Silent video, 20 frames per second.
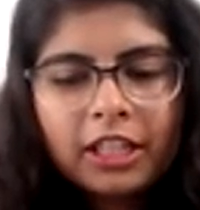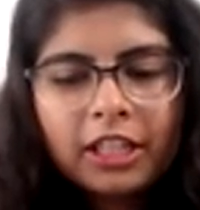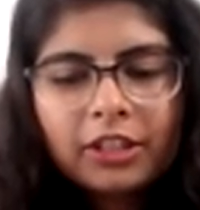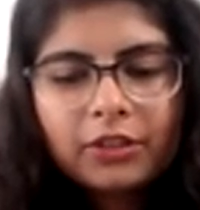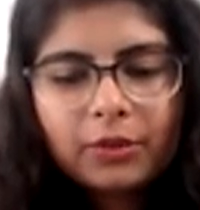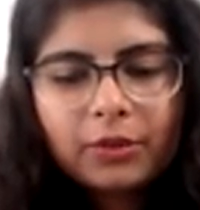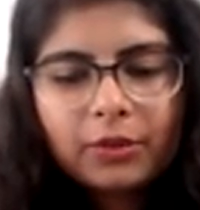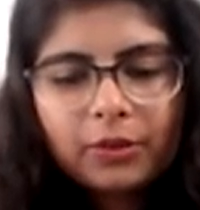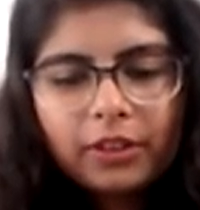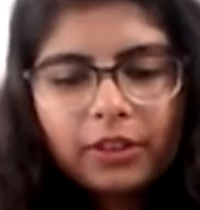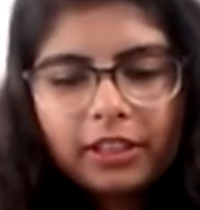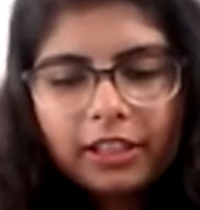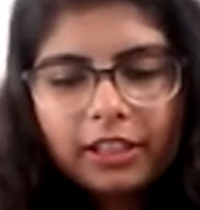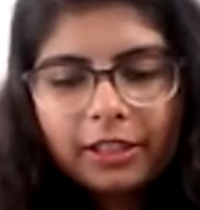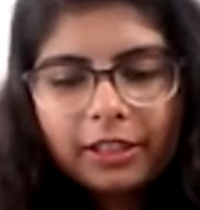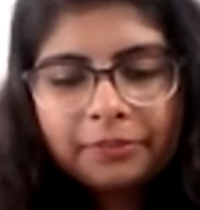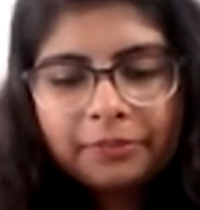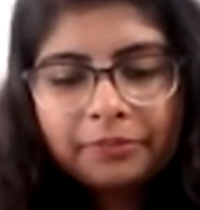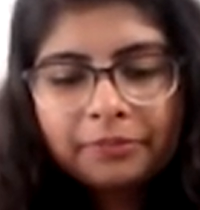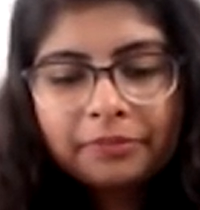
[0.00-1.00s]

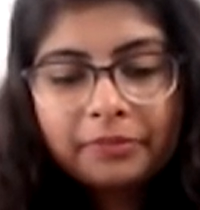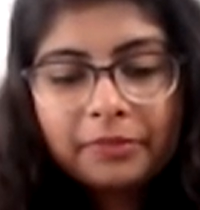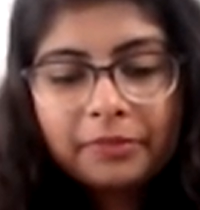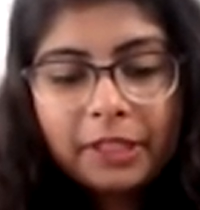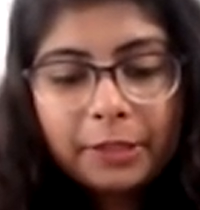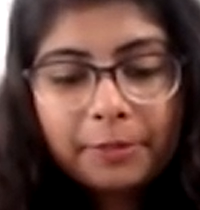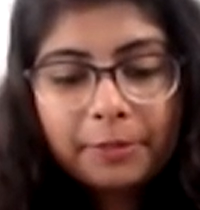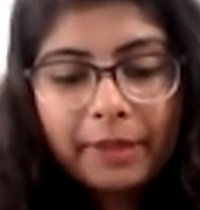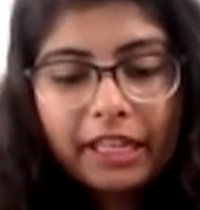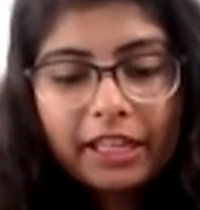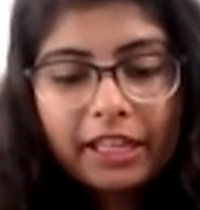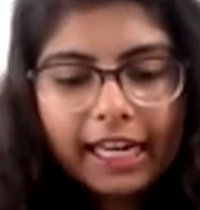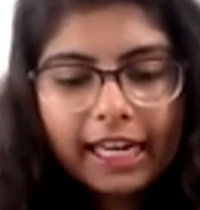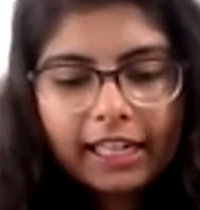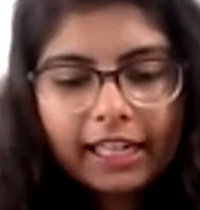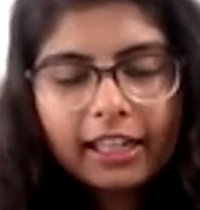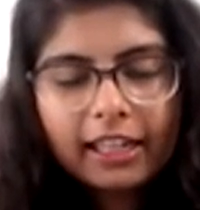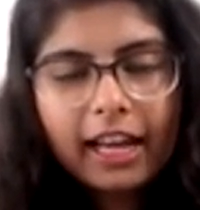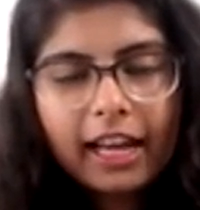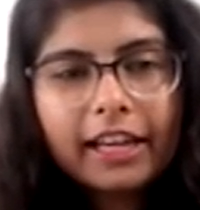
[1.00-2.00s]
So speaking
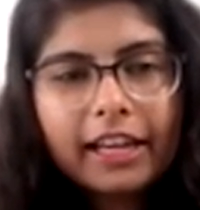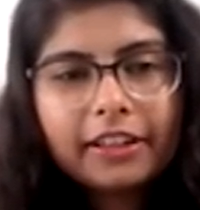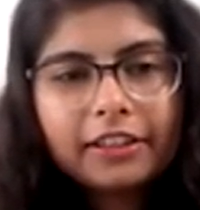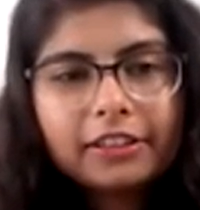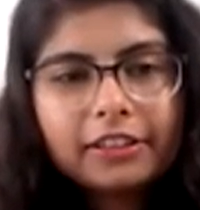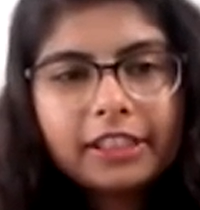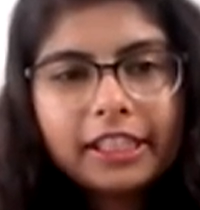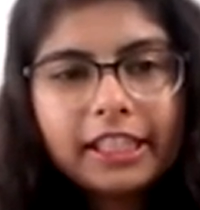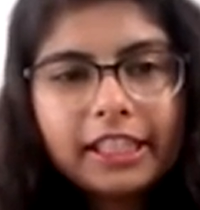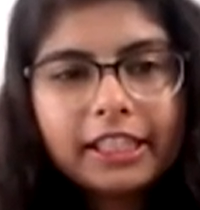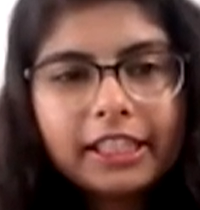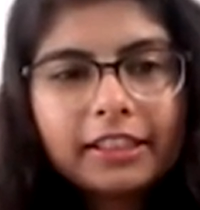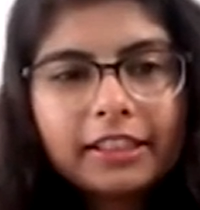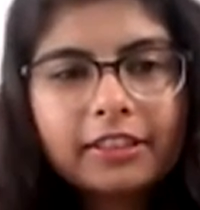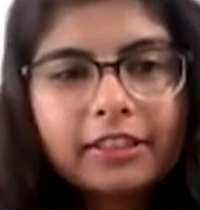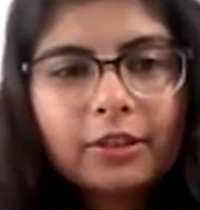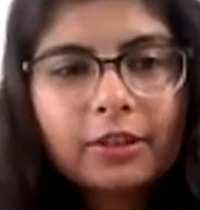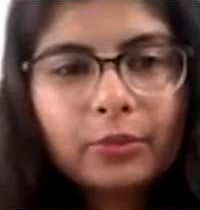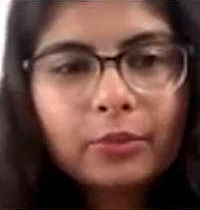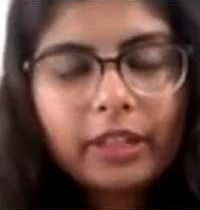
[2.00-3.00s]
of that, I
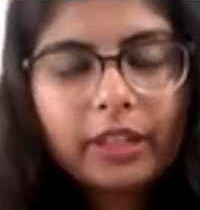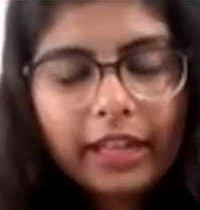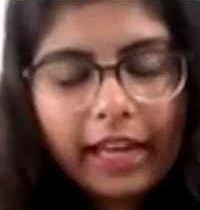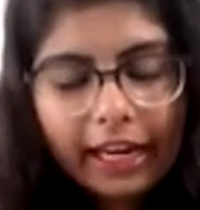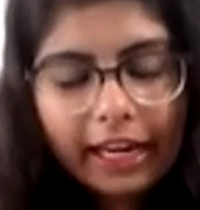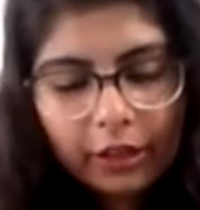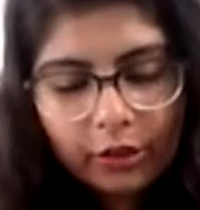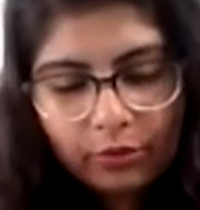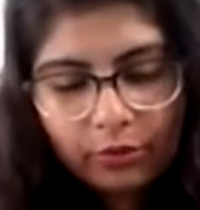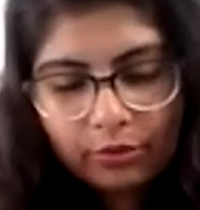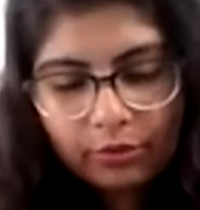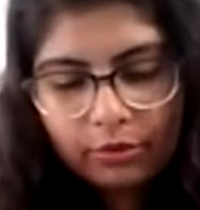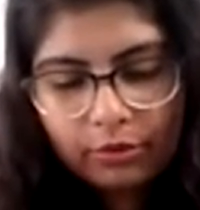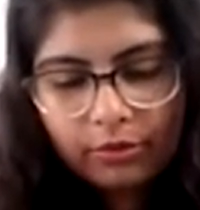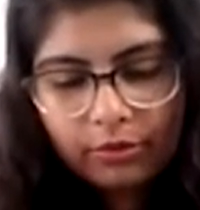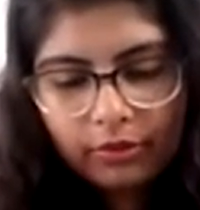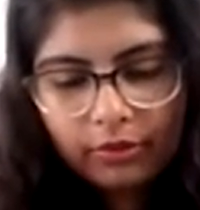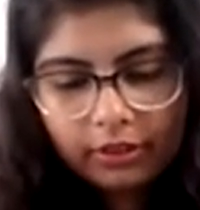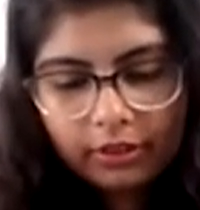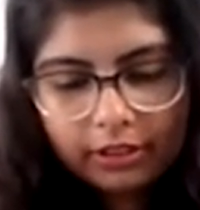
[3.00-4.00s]
really would like
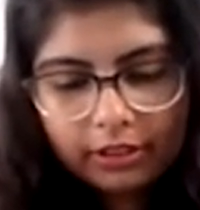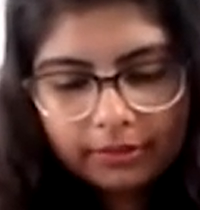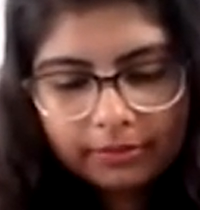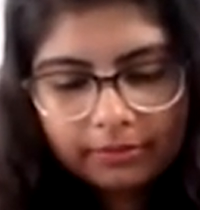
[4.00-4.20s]
to